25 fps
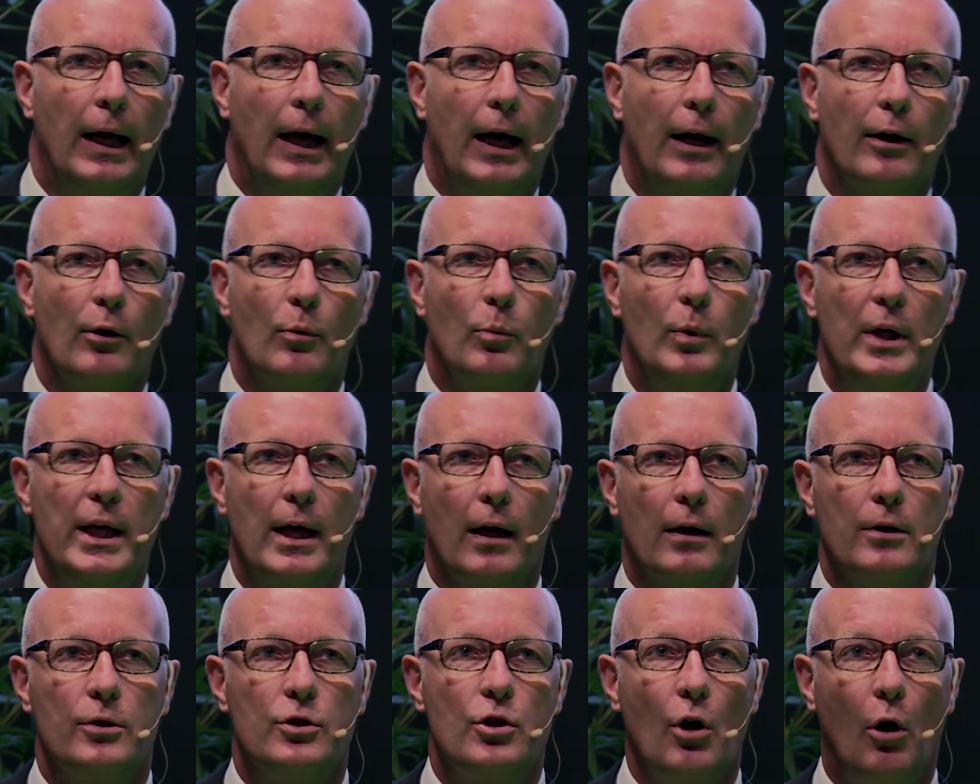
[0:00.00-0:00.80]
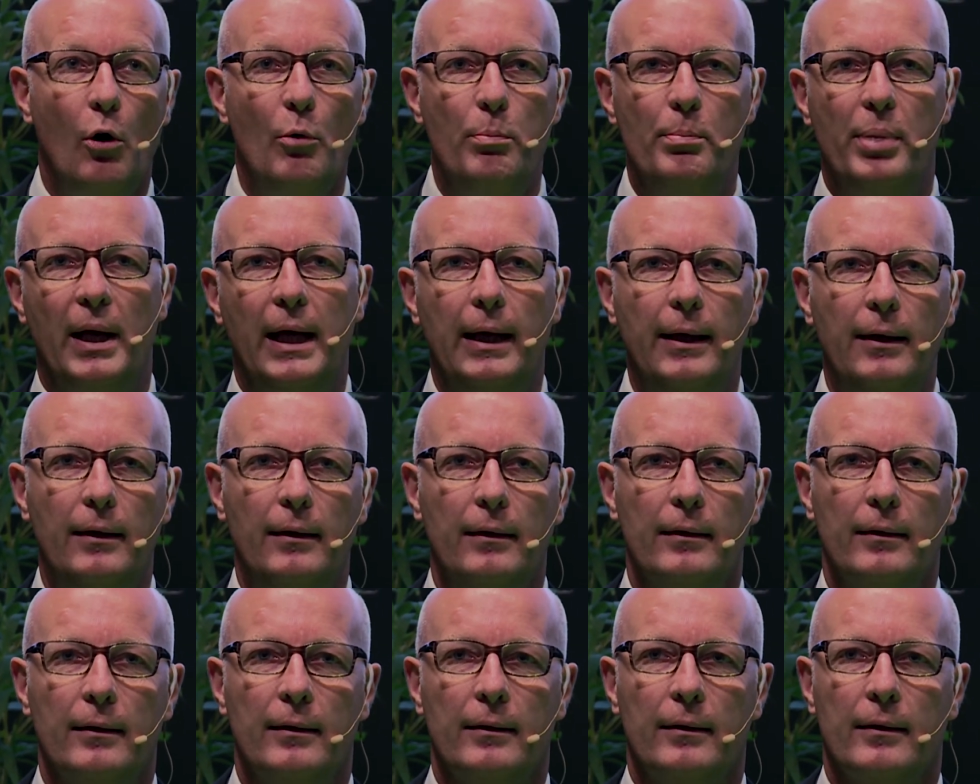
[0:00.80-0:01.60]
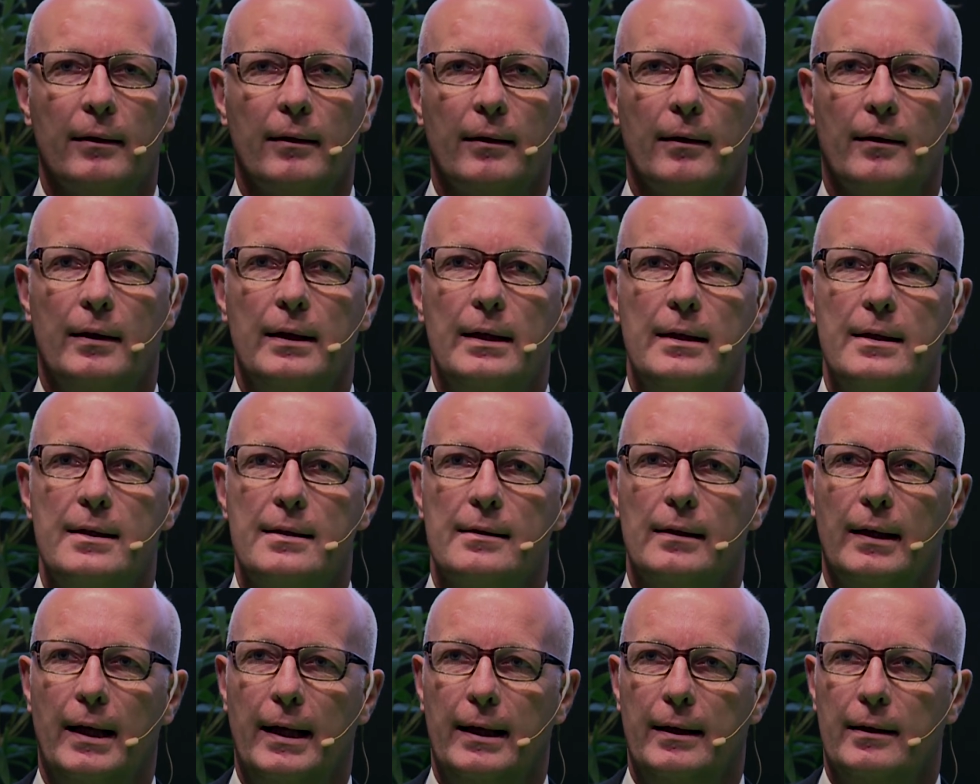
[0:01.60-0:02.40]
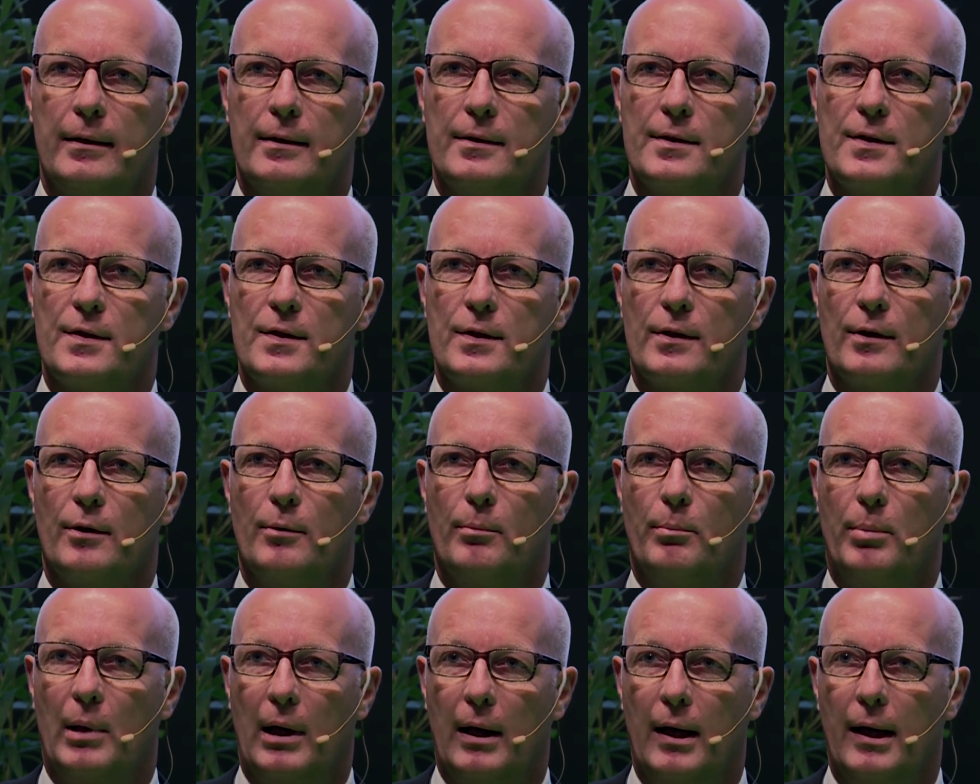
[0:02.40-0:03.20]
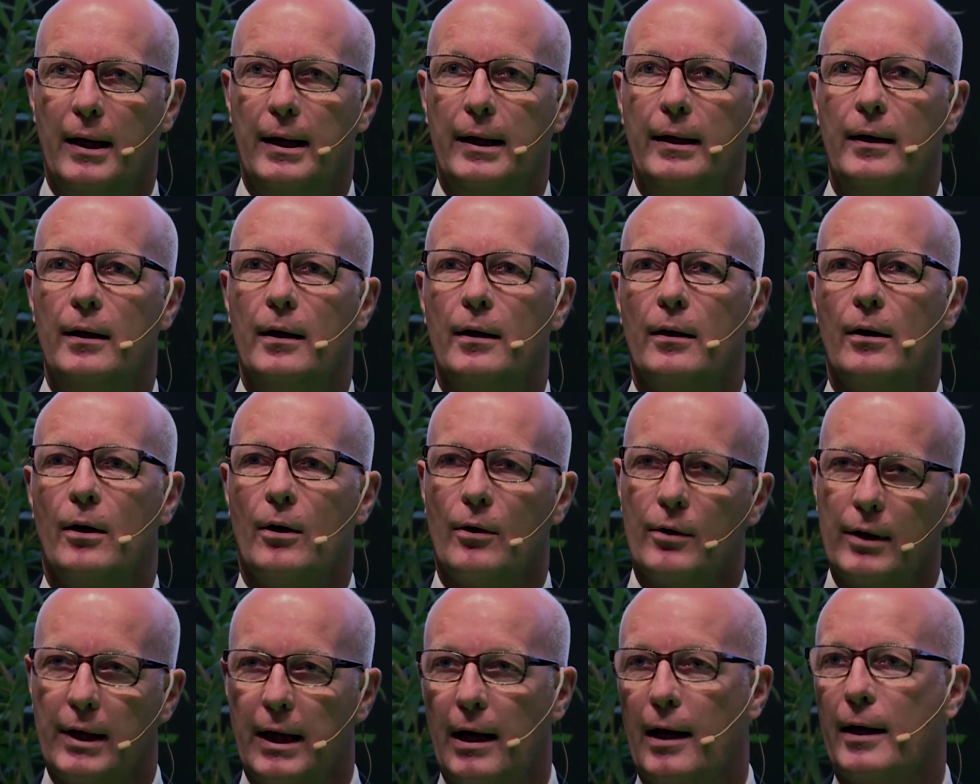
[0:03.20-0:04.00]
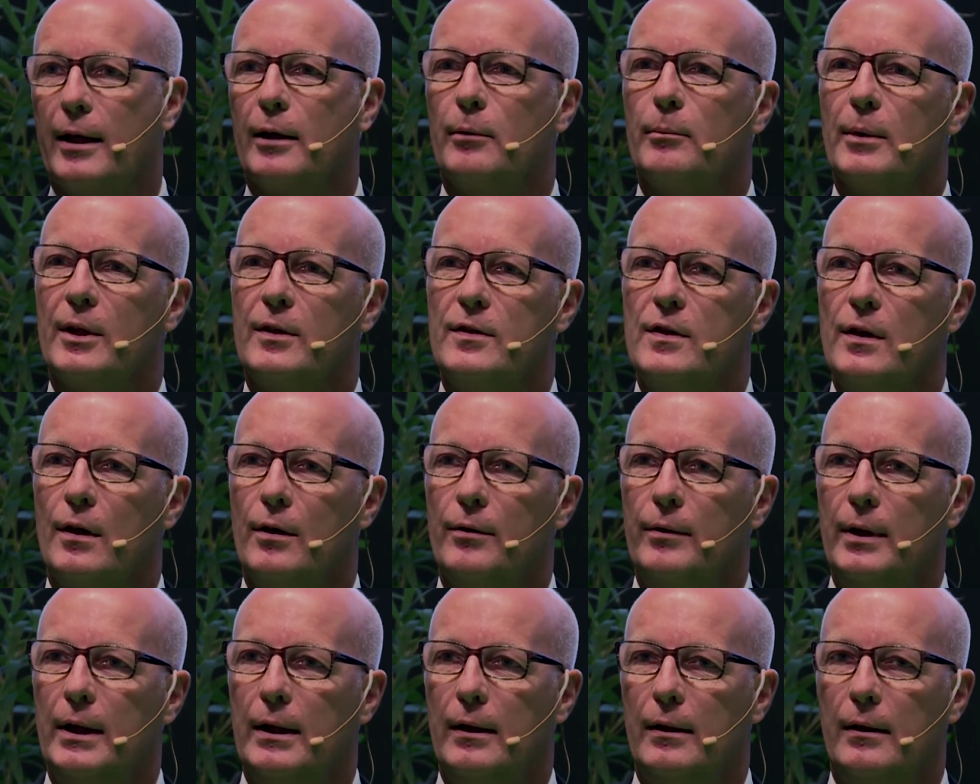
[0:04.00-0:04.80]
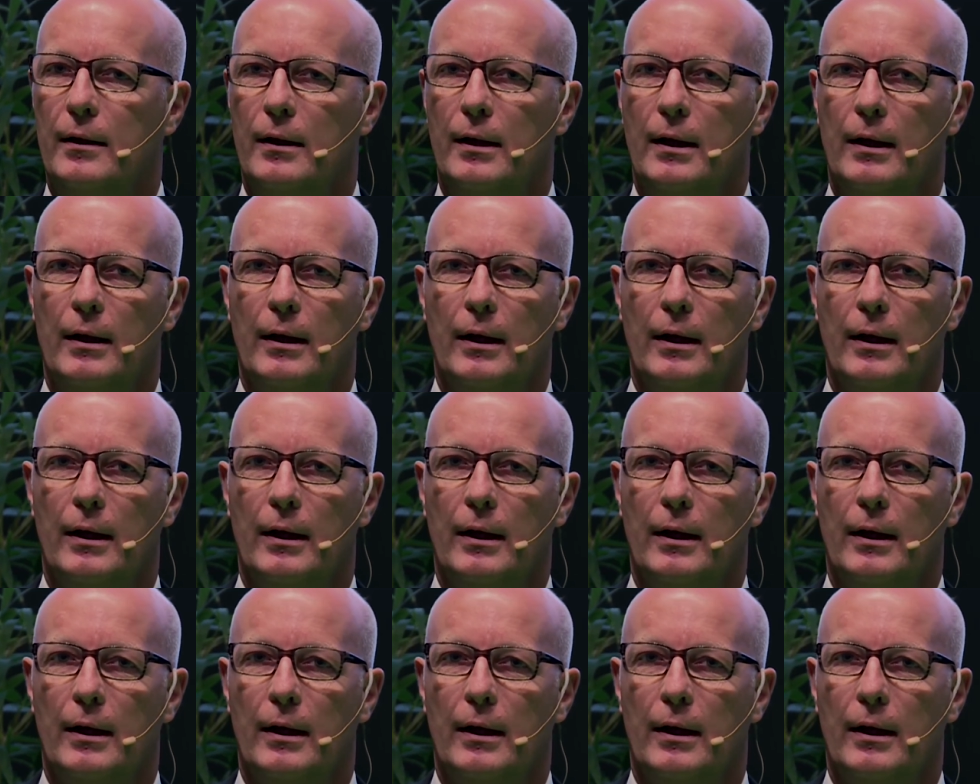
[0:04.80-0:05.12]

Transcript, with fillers: And we are doping these layers by organic material